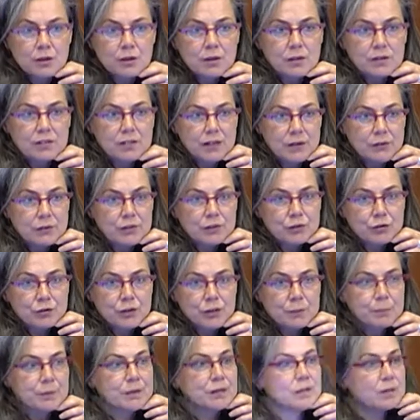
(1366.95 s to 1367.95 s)
a
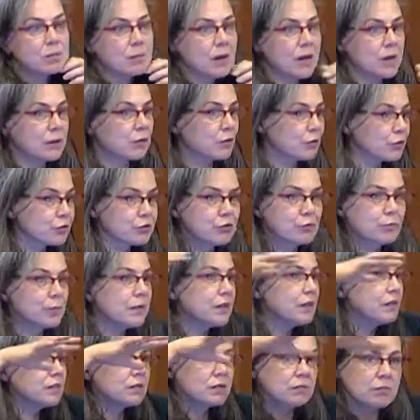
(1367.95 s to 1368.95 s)
territory, but it might also
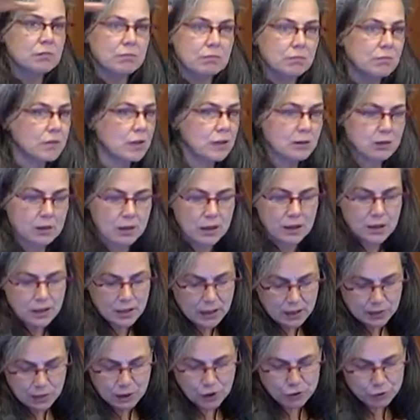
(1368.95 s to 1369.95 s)
be in, in,
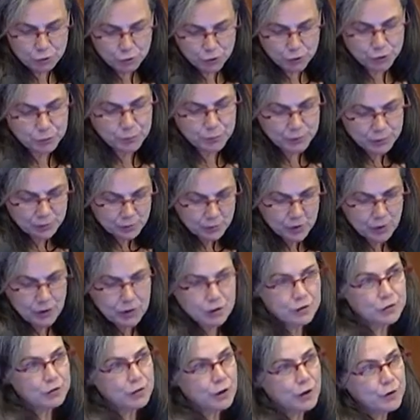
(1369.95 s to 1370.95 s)
in network, but
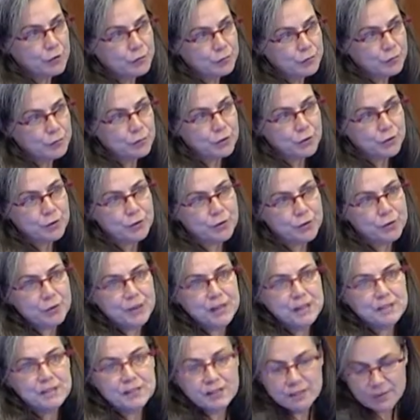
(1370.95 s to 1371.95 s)
start from
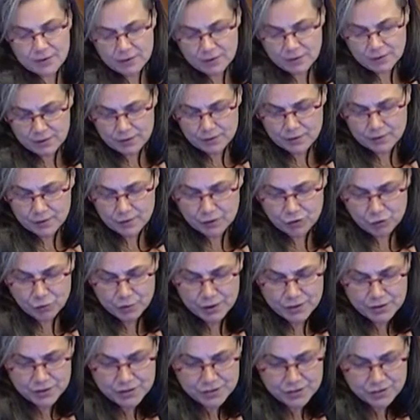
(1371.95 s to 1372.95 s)
concrete uh,
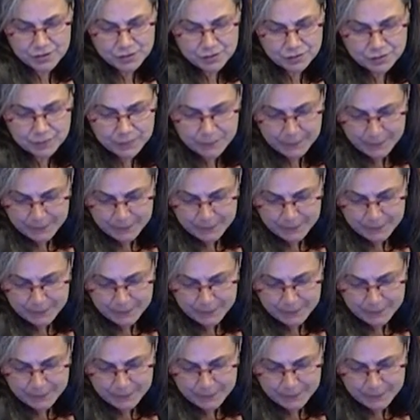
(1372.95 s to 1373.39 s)
situations.